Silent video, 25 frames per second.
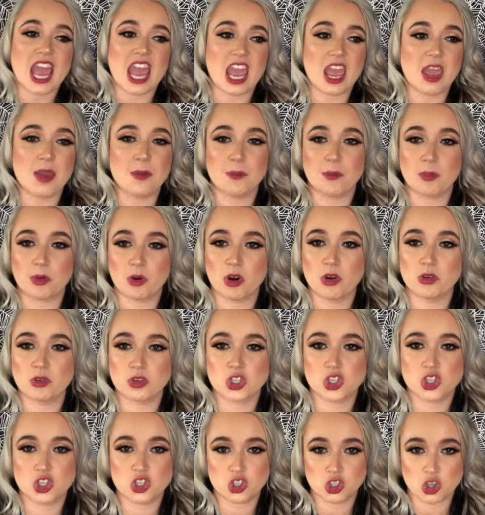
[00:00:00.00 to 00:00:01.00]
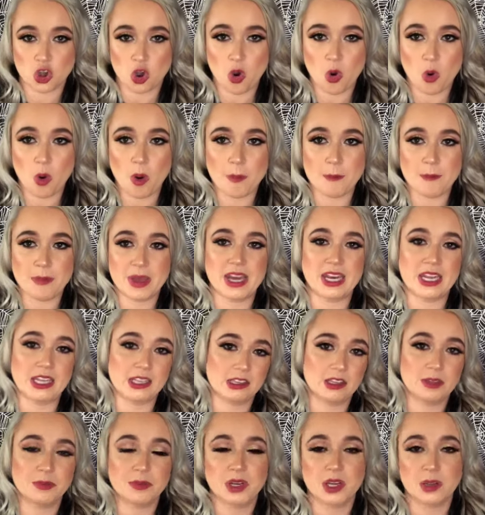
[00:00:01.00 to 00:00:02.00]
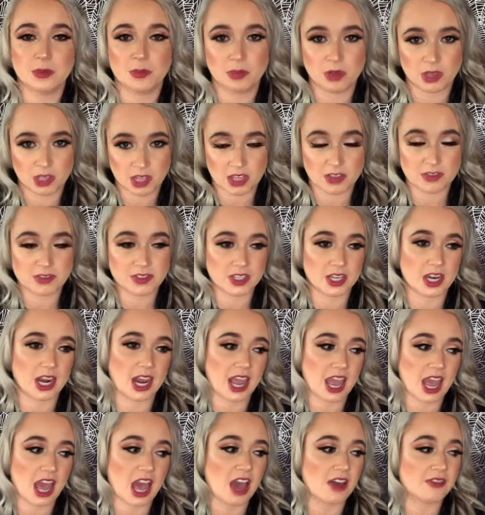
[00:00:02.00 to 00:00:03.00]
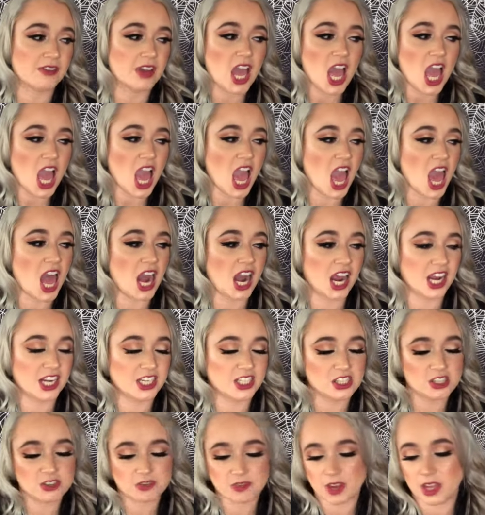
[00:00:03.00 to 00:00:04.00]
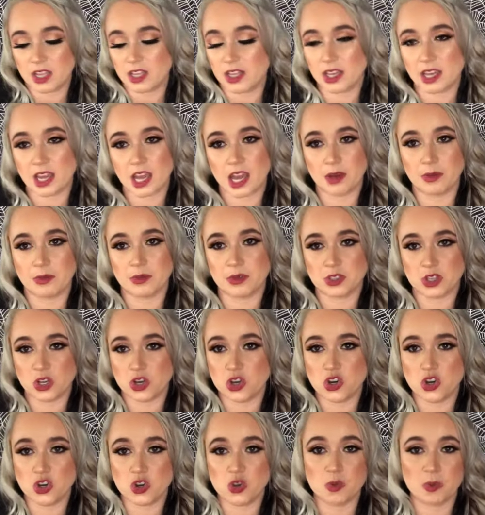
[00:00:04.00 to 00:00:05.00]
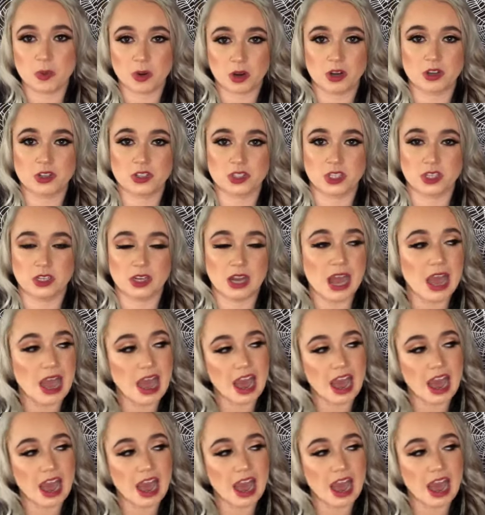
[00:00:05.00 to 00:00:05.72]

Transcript: It broke so many limiting beliefs that I have, and I just felt like I was a new person.